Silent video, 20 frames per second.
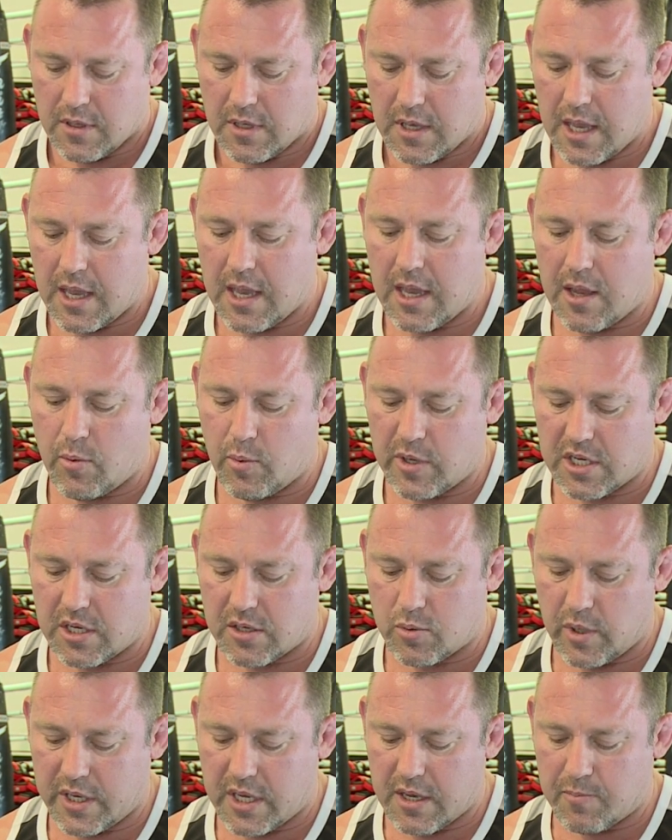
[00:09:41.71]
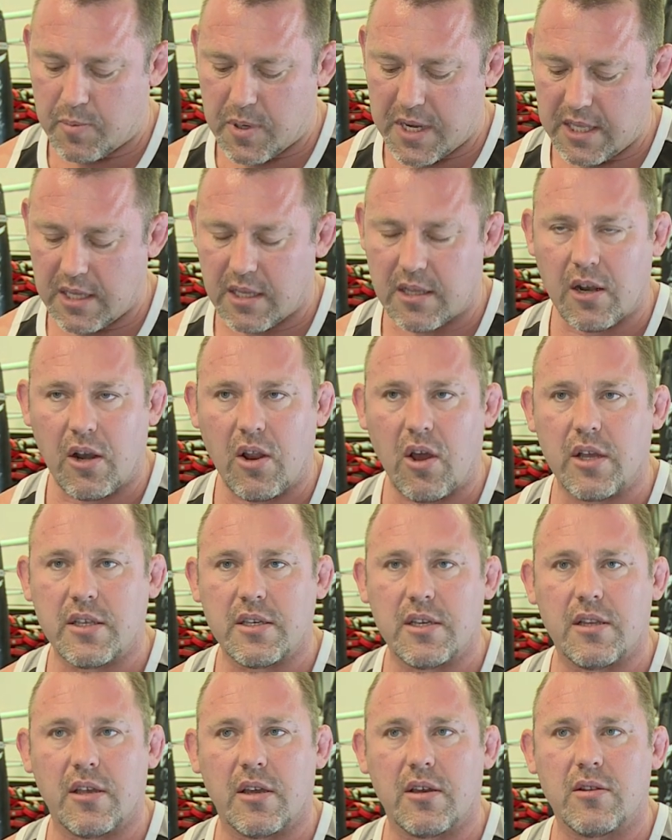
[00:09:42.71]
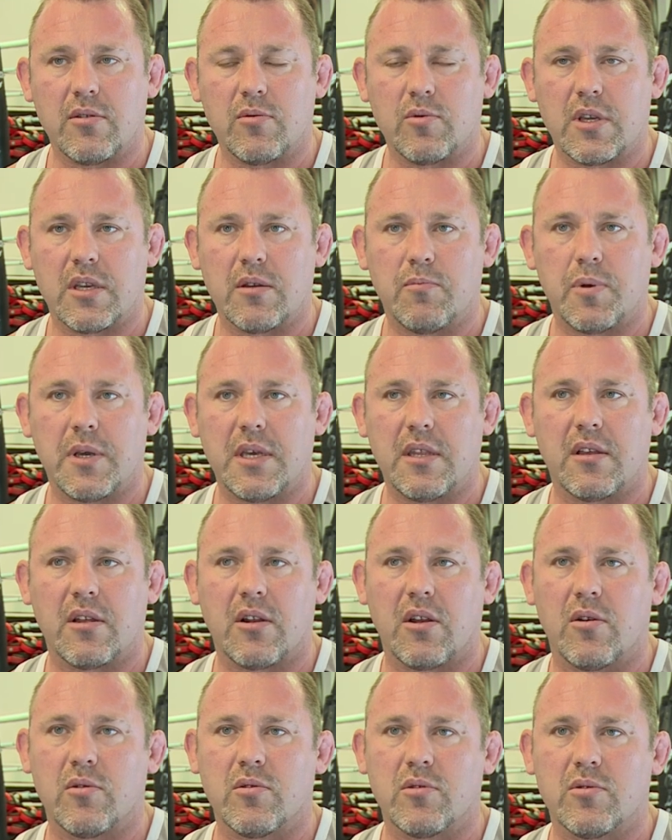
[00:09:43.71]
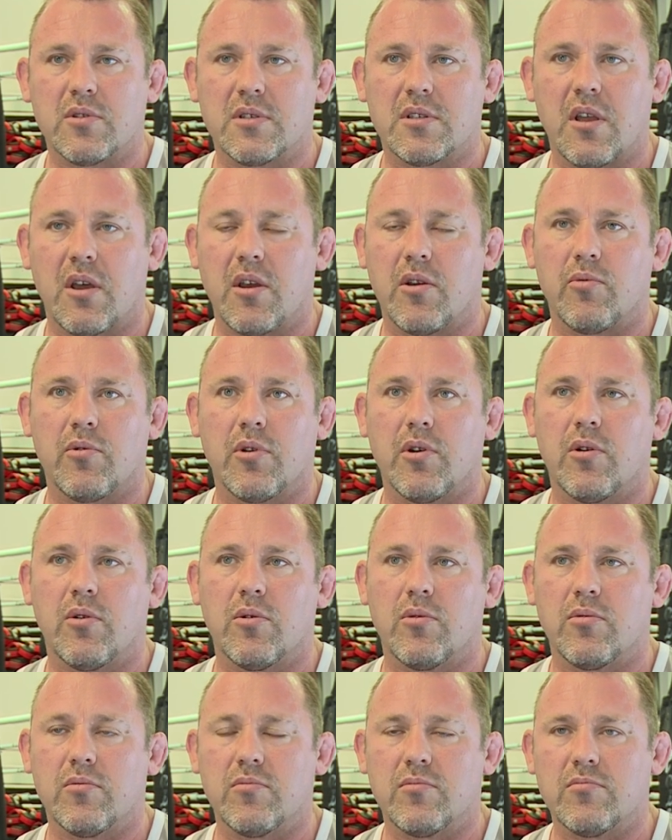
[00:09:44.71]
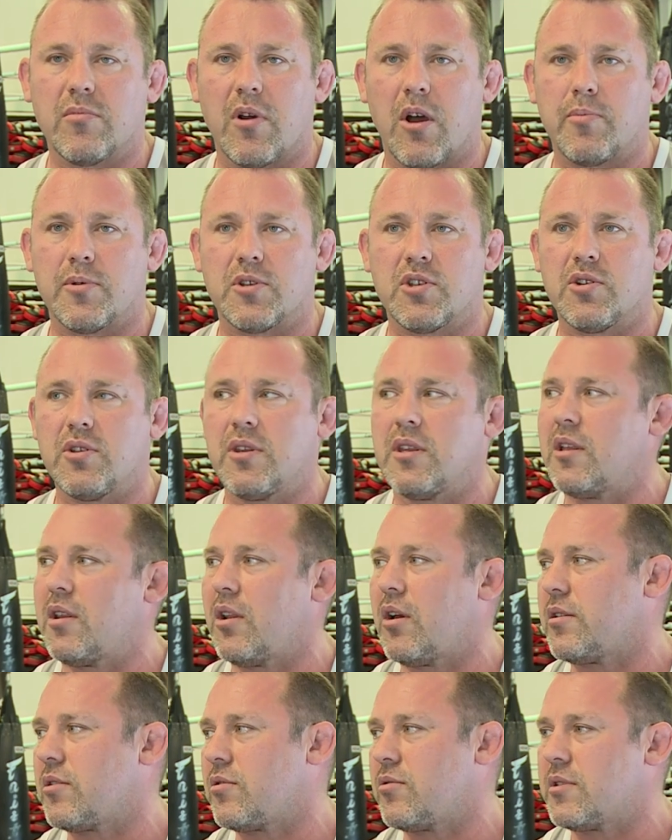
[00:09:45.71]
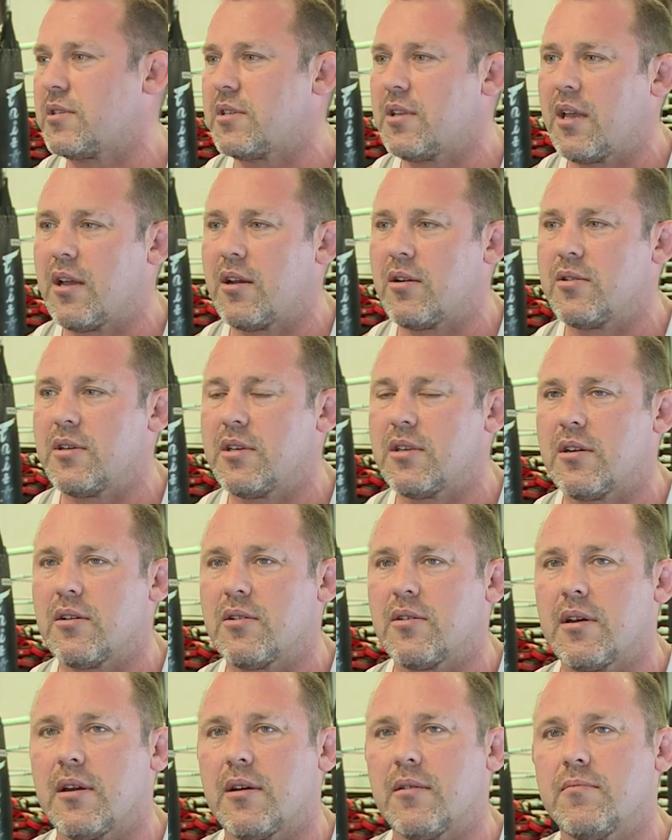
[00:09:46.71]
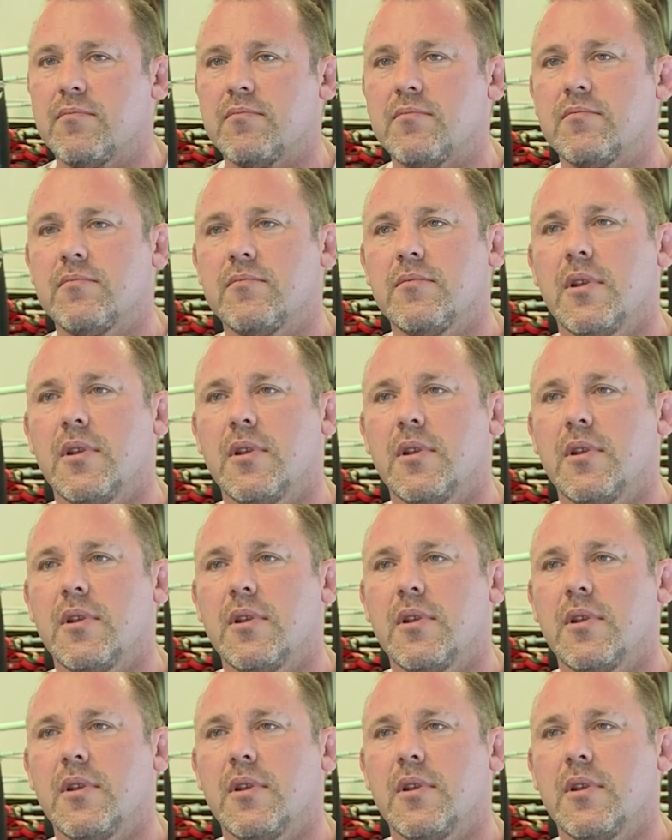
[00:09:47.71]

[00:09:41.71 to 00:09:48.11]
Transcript: Yeah, we competed a lot, you know. We competed a lot. There was no real opportunity like there is now, you know.